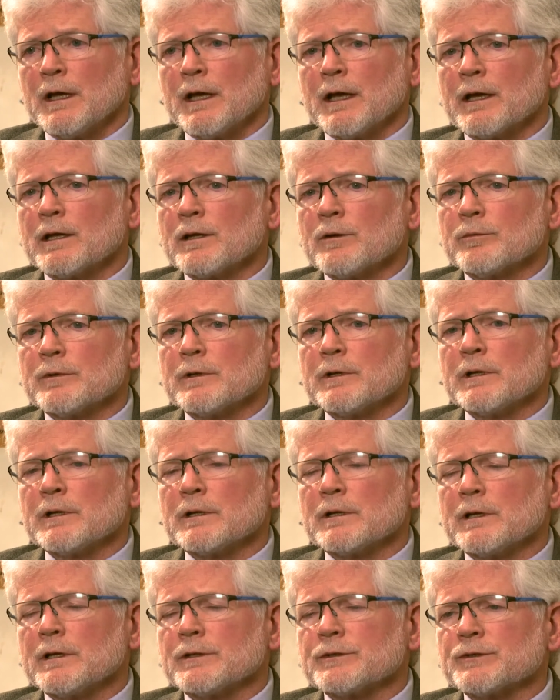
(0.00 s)
And
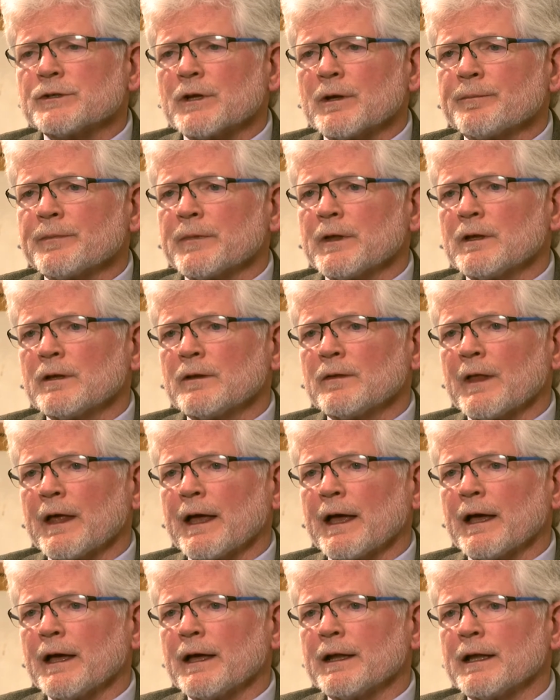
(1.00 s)
it's something
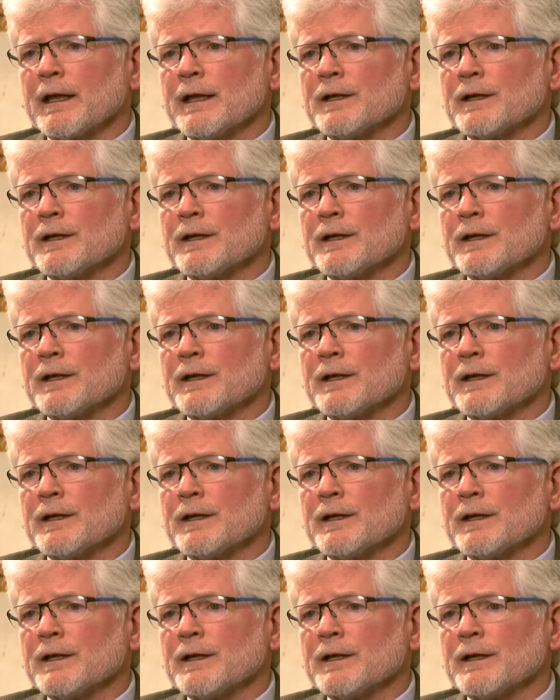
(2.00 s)
that,